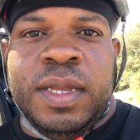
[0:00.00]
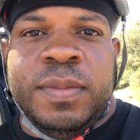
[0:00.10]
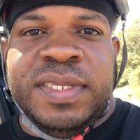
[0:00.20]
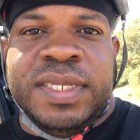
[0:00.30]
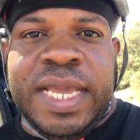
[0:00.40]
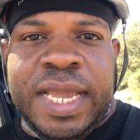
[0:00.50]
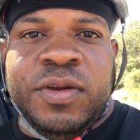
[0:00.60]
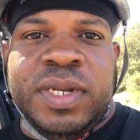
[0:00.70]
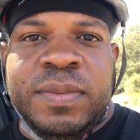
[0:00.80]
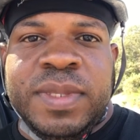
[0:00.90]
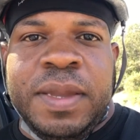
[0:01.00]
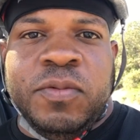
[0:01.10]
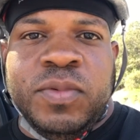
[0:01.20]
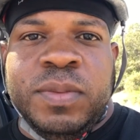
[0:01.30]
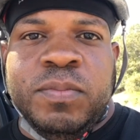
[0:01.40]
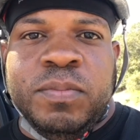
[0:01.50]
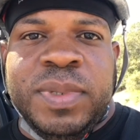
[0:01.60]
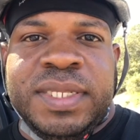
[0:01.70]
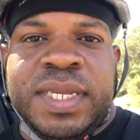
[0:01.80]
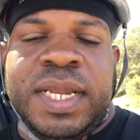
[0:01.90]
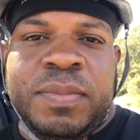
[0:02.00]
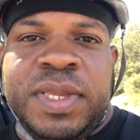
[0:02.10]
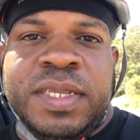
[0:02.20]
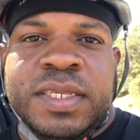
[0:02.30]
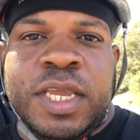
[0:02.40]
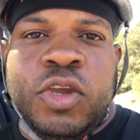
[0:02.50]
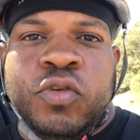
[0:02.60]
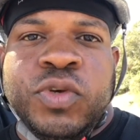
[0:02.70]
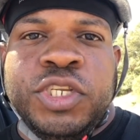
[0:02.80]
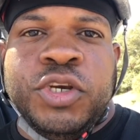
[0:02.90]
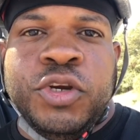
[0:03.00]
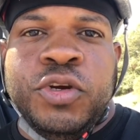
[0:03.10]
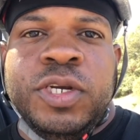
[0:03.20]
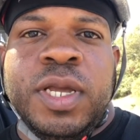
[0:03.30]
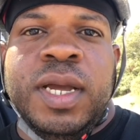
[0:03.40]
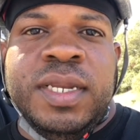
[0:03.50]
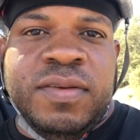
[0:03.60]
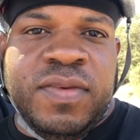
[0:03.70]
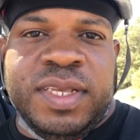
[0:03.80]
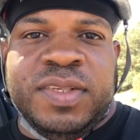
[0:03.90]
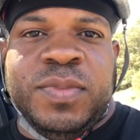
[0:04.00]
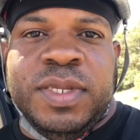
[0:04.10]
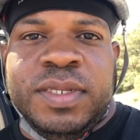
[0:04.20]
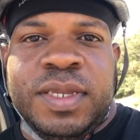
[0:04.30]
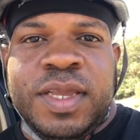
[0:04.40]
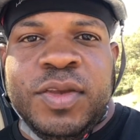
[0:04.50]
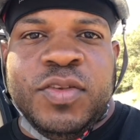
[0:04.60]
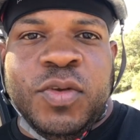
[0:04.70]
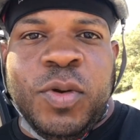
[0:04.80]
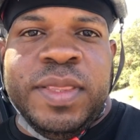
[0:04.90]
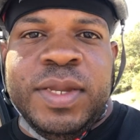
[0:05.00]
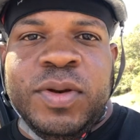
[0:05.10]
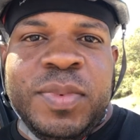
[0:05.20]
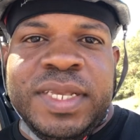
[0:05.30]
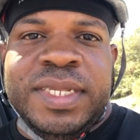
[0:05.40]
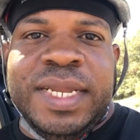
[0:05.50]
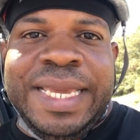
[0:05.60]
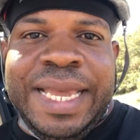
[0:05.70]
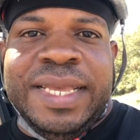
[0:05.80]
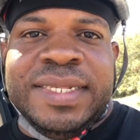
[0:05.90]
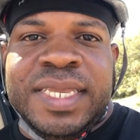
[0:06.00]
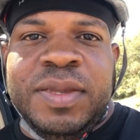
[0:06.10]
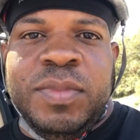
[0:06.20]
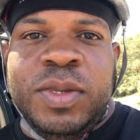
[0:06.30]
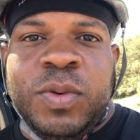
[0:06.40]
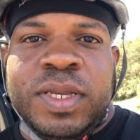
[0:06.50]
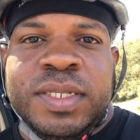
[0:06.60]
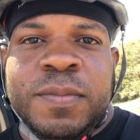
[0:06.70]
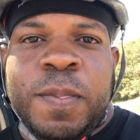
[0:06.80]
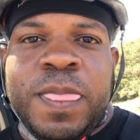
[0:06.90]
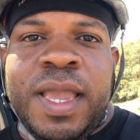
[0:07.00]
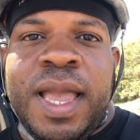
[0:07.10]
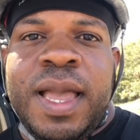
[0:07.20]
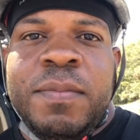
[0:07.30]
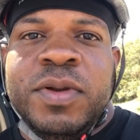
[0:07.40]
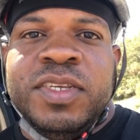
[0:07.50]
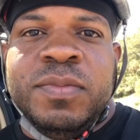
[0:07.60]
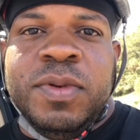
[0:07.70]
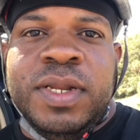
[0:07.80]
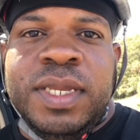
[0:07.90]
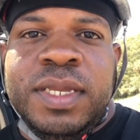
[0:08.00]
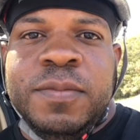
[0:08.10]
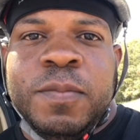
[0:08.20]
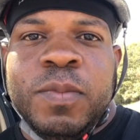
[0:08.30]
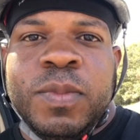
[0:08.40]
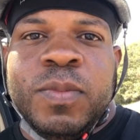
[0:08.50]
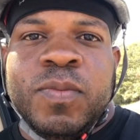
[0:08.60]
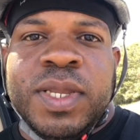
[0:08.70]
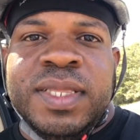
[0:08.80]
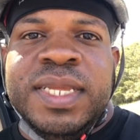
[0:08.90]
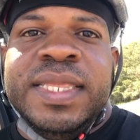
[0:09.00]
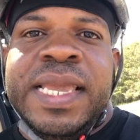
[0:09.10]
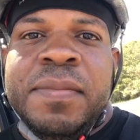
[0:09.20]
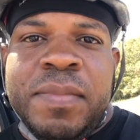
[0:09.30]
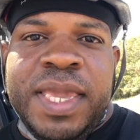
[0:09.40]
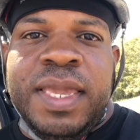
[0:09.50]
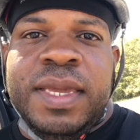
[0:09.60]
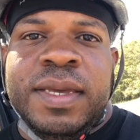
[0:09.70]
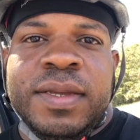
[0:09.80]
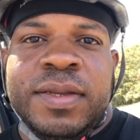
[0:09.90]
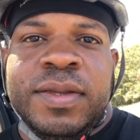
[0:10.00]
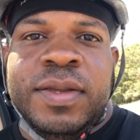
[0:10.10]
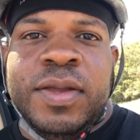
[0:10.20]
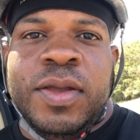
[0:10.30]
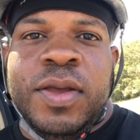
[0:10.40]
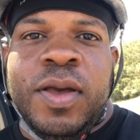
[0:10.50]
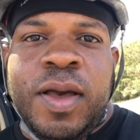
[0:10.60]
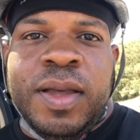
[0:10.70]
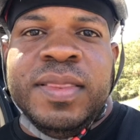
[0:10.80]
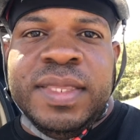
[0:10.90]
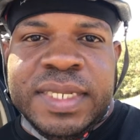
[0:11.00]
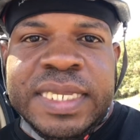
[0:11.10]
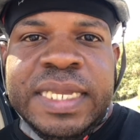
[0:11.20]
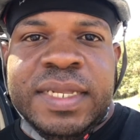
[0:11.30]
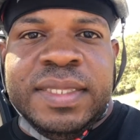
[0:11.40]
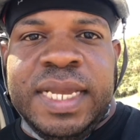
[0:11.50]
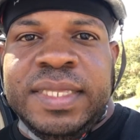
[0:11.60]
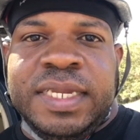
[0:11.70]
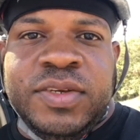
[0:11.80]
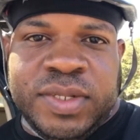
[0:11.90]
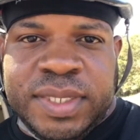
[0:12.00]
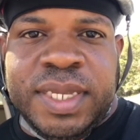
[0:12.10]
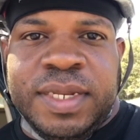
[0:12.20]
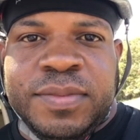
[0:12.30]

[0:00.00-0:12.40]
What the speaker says: is an acronym that basically means return on investment. So what they were basically asking me was, how much money did they make on the deal that they just did?